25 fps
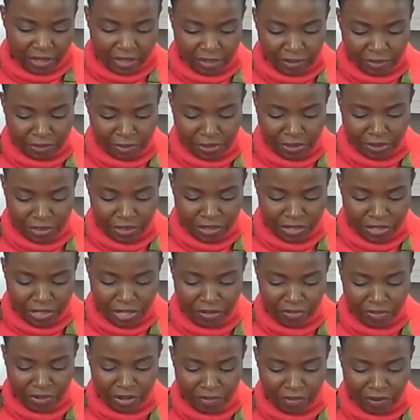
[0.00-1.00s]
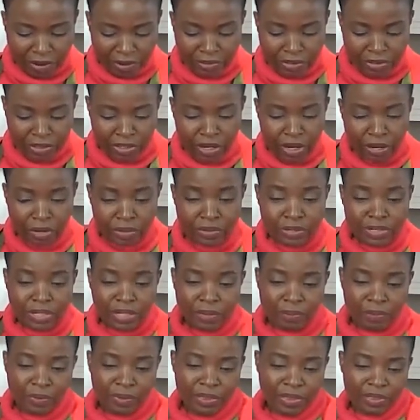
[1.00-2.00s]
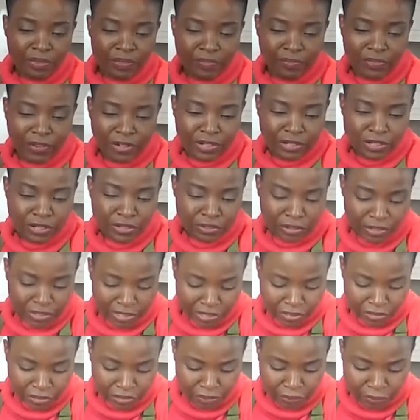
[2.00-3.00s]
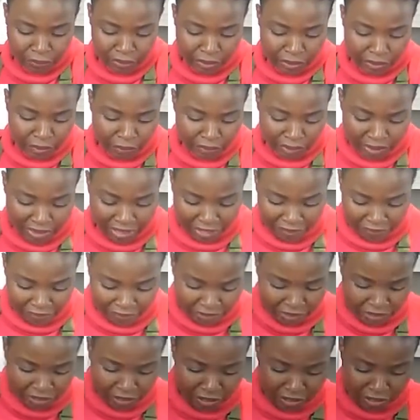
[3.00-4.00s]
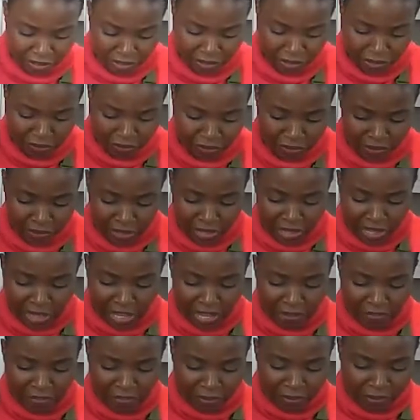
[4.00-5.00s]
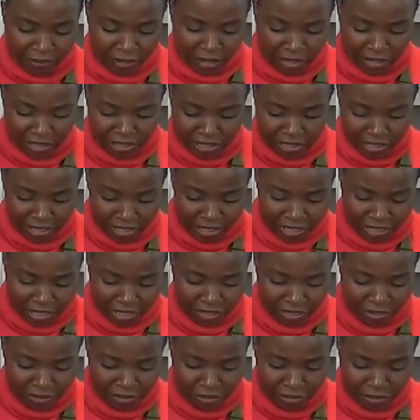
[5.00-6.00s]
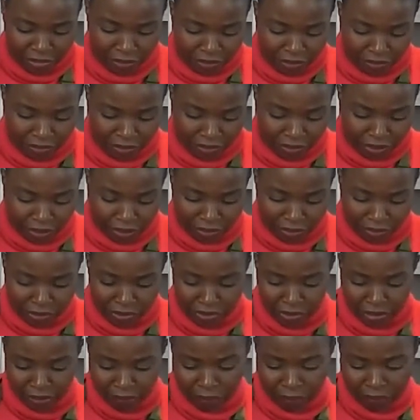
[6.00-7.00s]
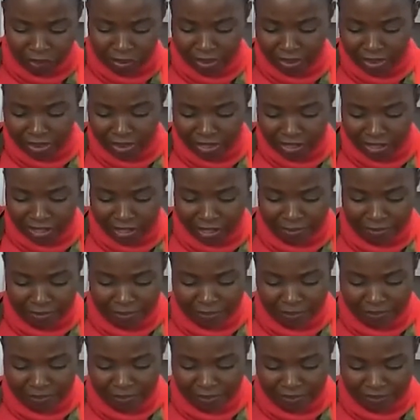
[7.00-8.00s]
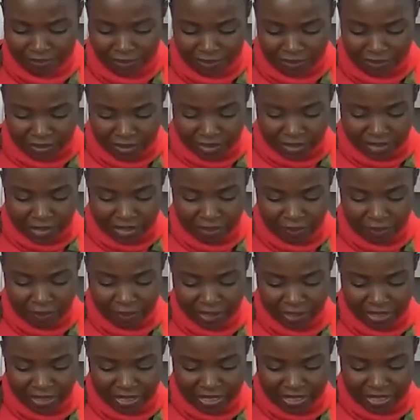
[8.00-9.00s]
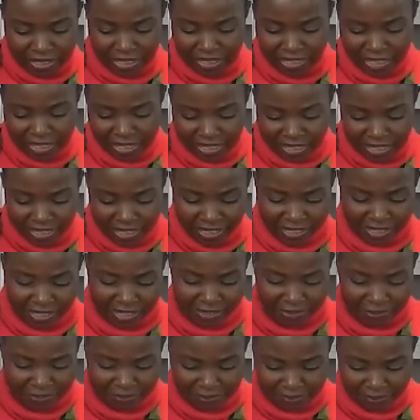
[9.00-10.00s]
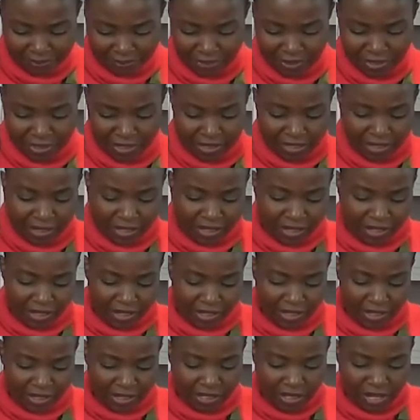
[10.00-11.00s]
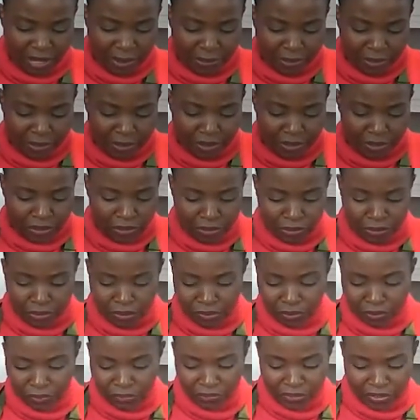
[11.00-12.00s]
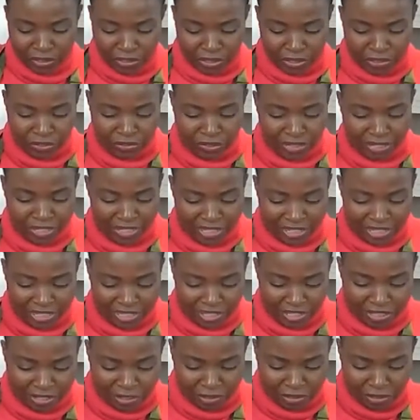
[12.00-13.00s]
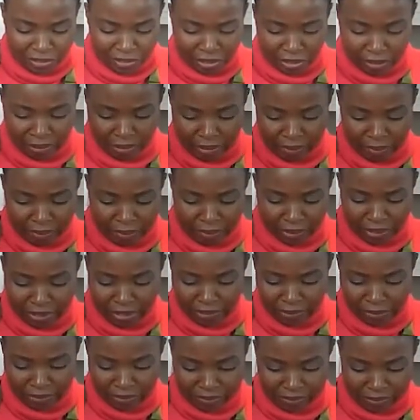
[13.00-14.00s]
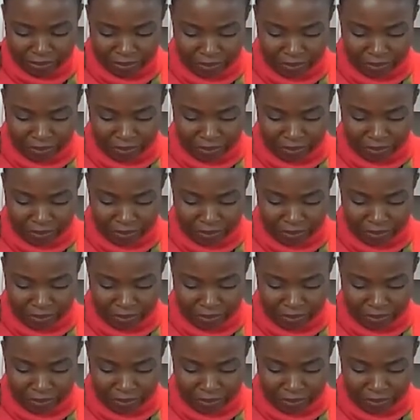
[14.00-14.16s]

Going to stir it around, coat it with the French dressing, because we know with avocado, if you cut it and you don't coat it with something acidic, like lemon juice or French dressing, it starts going brown.